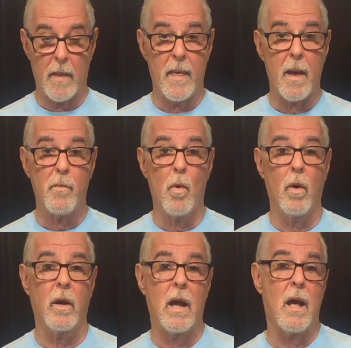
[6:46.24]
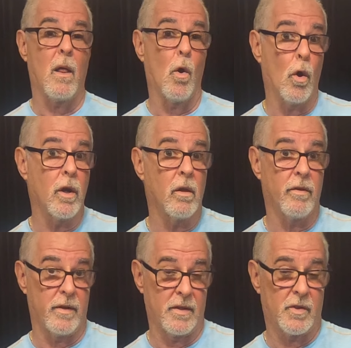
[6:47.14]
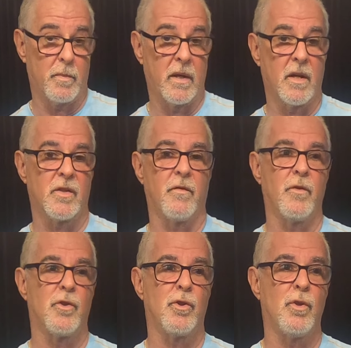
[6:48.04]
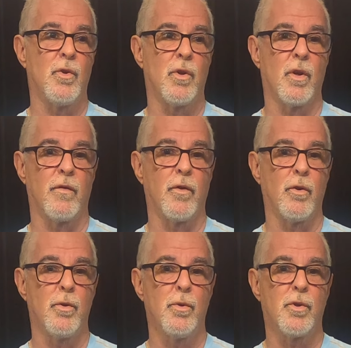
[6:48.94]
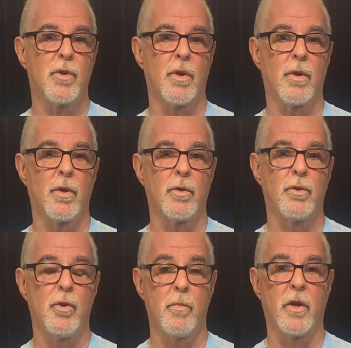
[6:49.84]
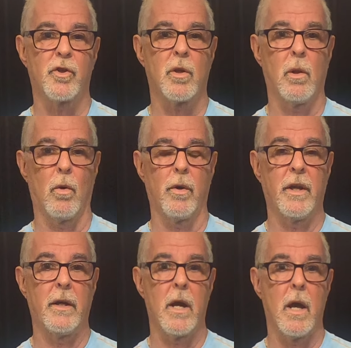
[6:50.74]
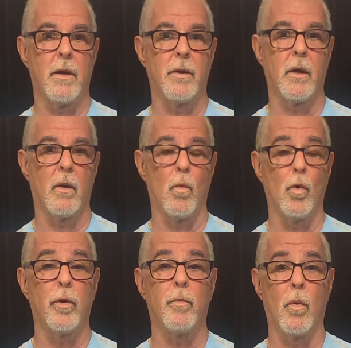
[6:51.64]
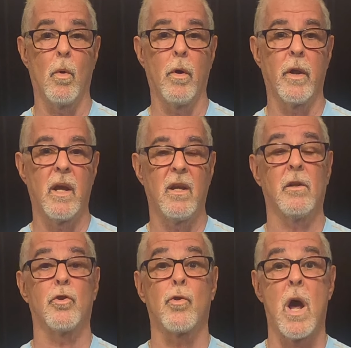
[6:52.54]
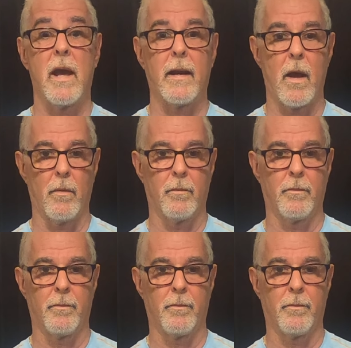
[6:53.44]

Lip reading: At that point, I'll oil this, because if you use too much chlorine on a wood board, it'll dry it out.